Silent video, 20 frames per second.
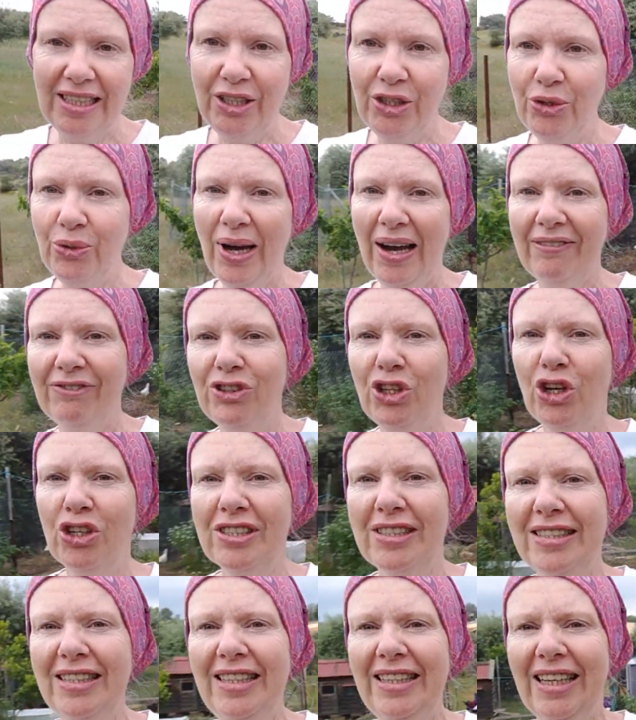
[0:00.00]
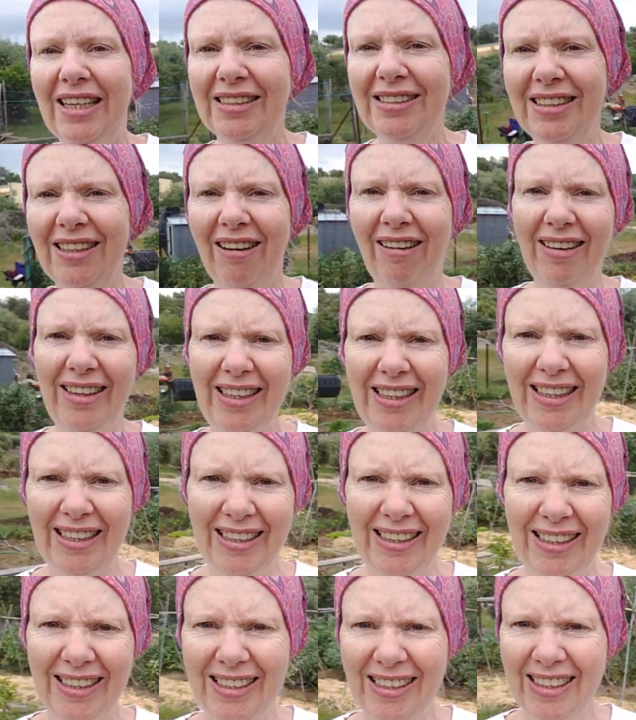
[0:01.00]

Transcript: you have not seen untidy